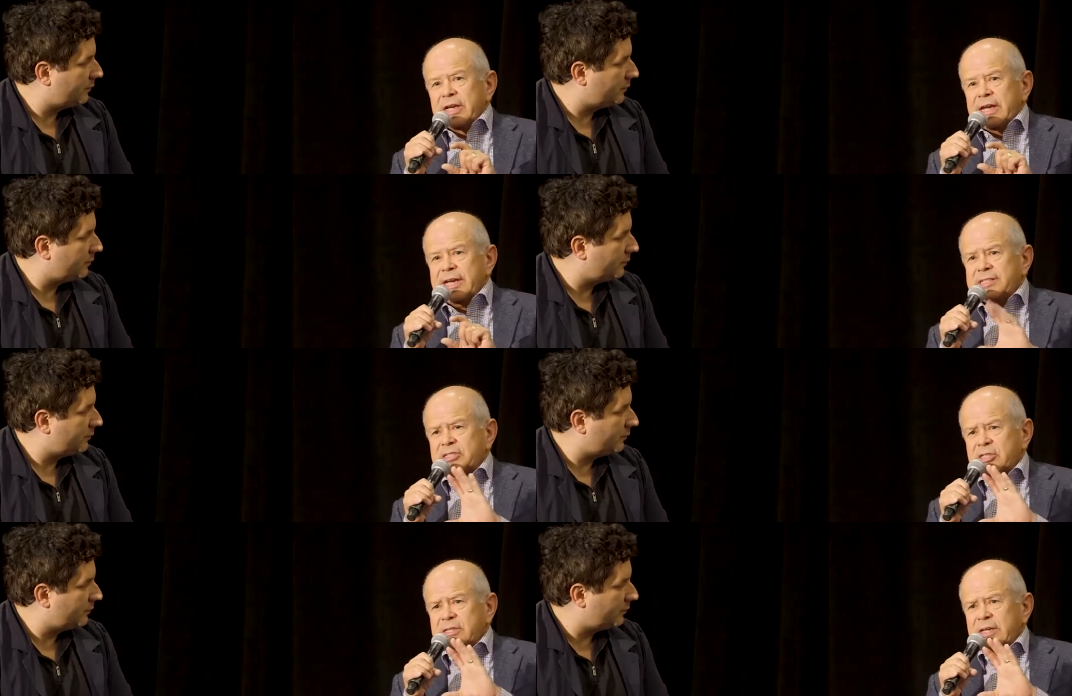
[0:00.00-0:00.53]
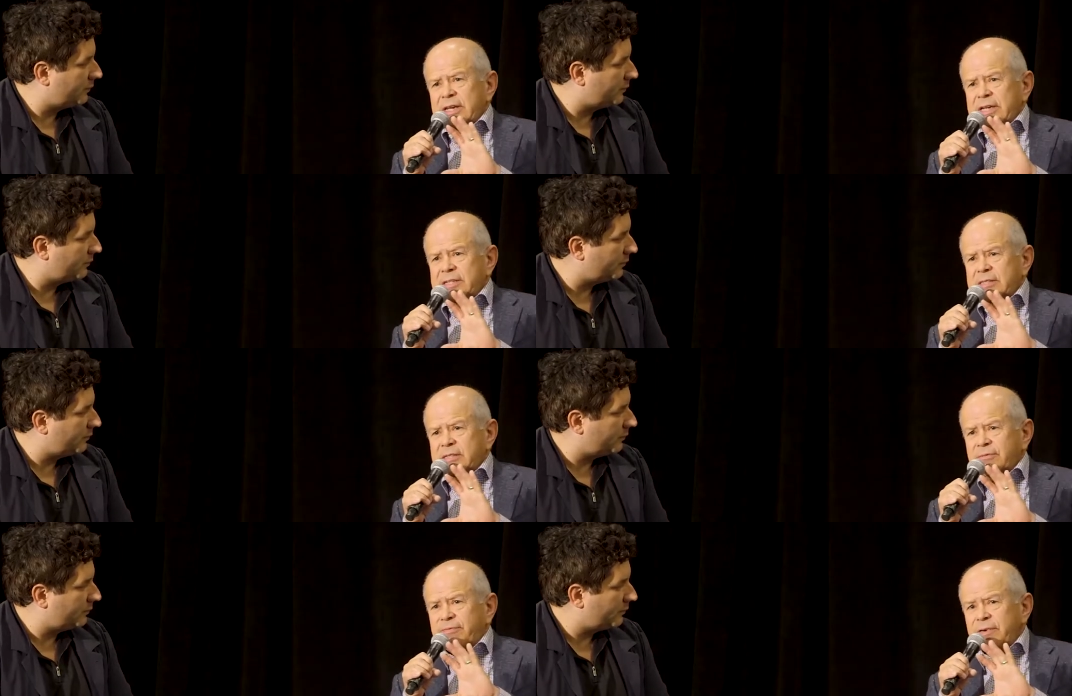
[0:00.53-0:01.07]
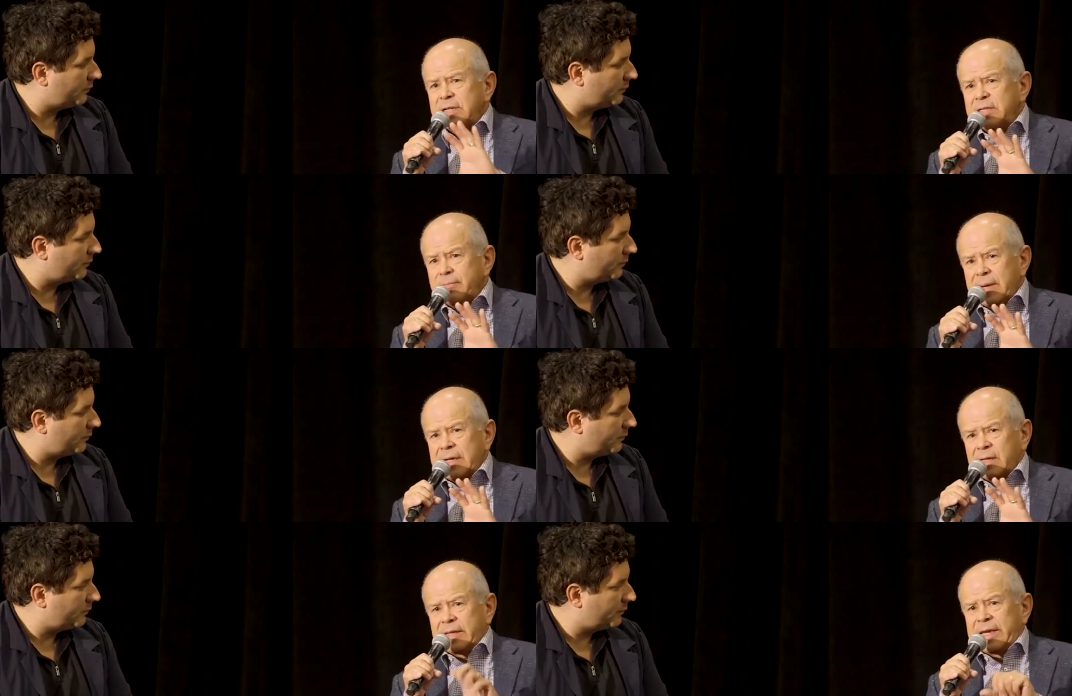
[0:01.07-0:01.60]
Speaker 1: it's it's
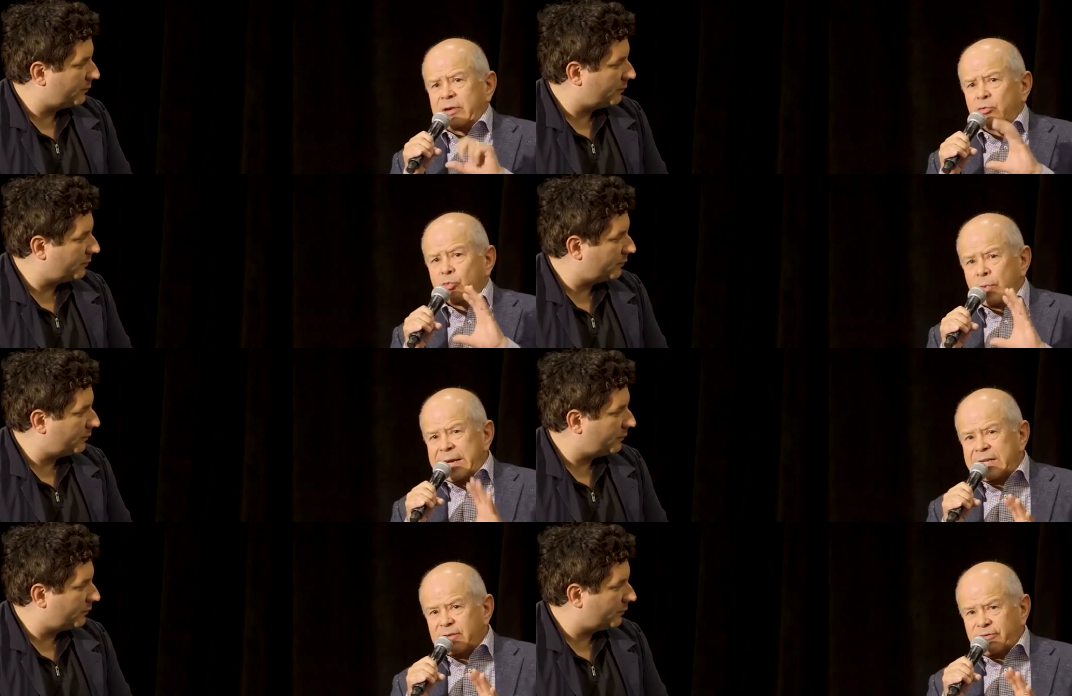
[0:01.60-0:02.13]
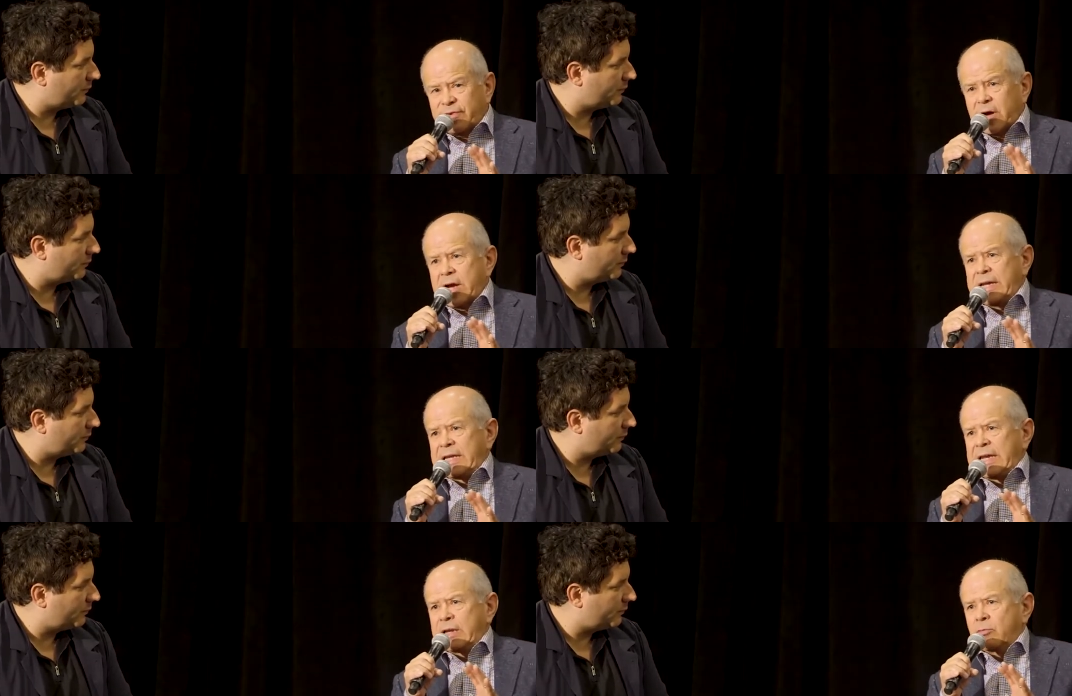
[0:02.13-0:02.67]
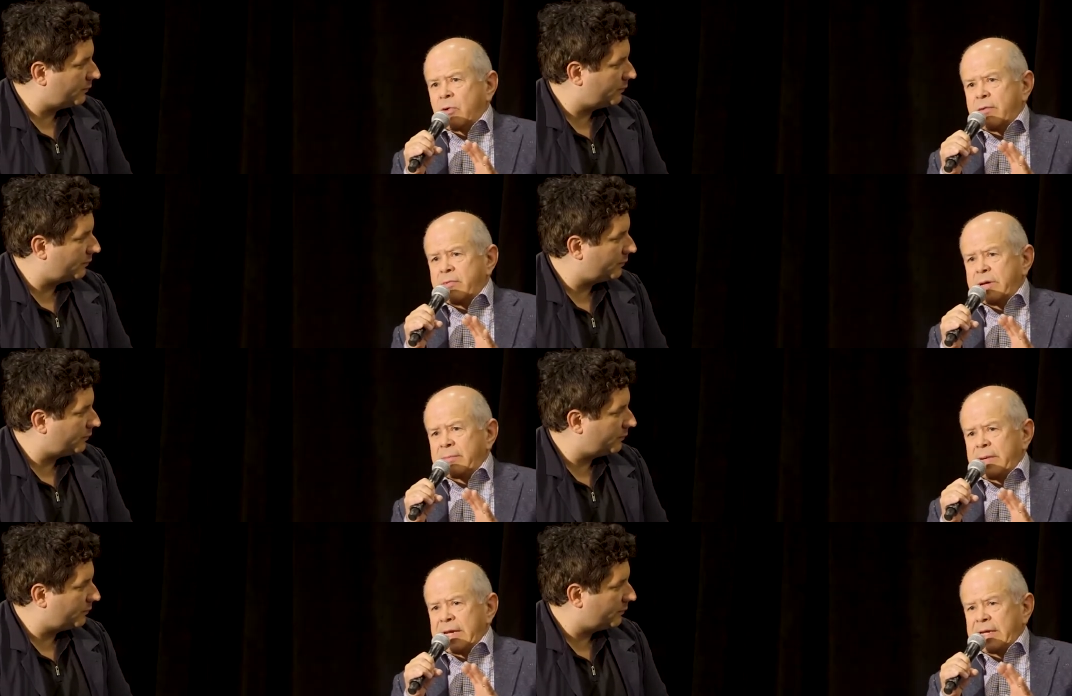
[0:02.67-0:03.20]
fundamentally redefining what
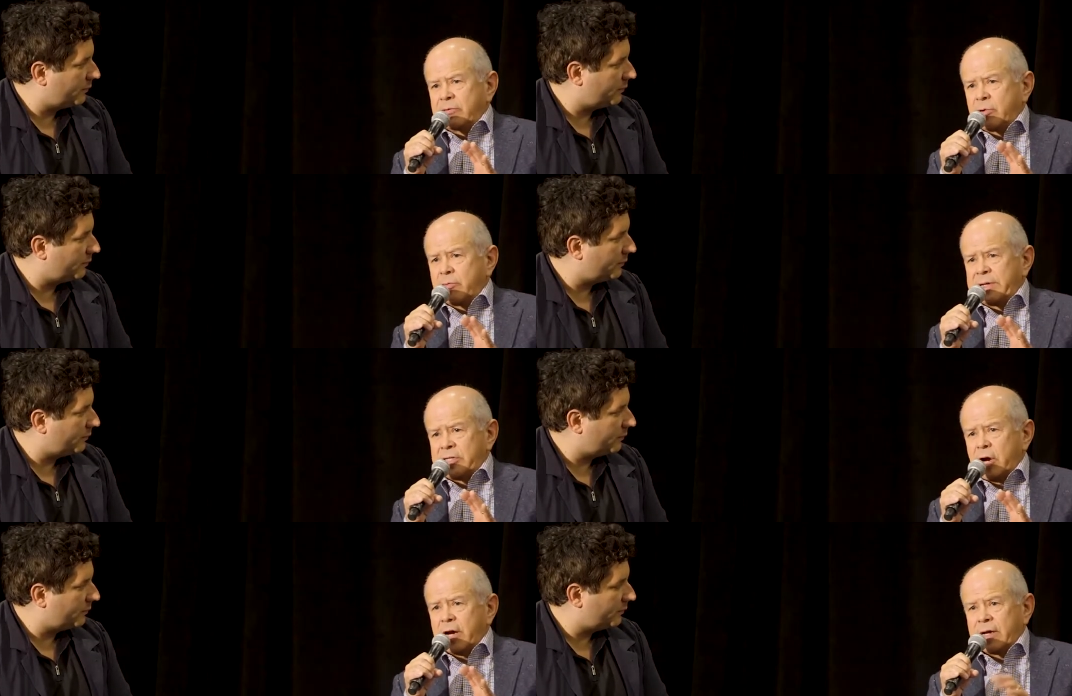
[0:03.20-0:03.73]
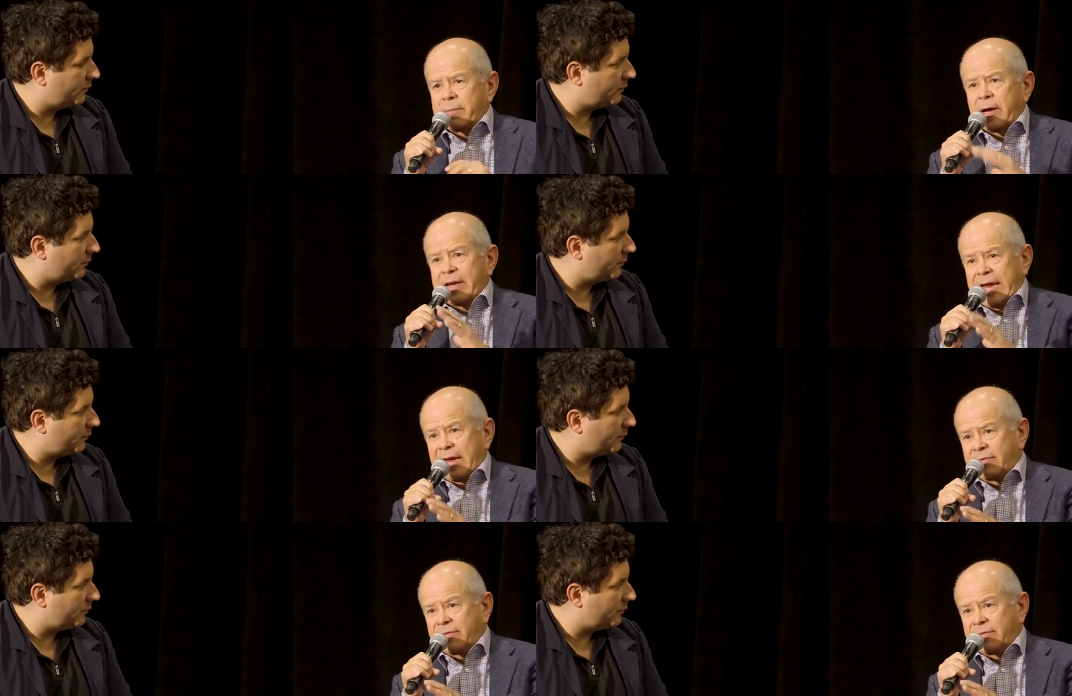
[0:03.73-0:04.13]
we mean when we talk about